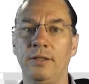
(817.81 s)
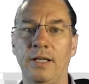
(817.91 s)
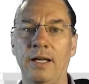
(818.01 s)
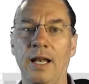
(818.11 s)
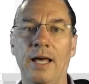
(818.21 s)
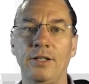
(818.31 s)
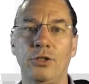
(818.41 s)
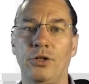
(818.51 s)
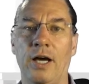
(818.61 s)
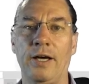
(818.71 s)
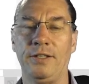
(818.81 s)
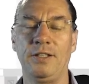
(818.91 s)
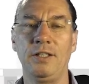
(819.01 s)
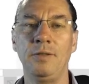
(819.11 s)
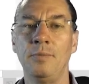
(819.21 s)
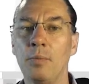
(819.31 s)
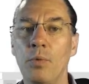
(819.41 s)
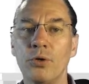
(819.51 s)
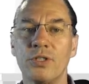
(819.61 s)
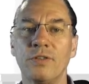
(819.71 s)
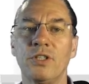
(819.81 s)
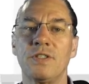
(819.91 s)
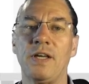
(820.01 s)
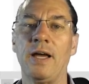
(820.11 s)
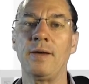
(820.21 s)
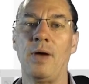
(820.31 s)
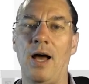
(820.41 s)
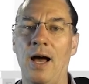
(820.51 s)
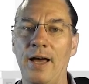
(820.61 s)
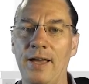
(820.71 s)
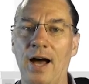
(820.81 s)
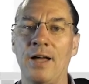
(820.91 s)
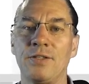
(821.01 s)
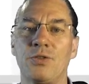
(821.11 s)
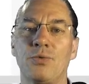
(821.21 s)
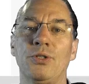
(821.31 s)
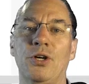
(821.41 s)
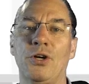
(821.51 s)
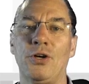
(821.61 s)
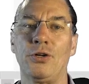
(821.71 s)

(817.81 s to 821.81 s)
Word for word: I like your ID. Most of the time I answer the,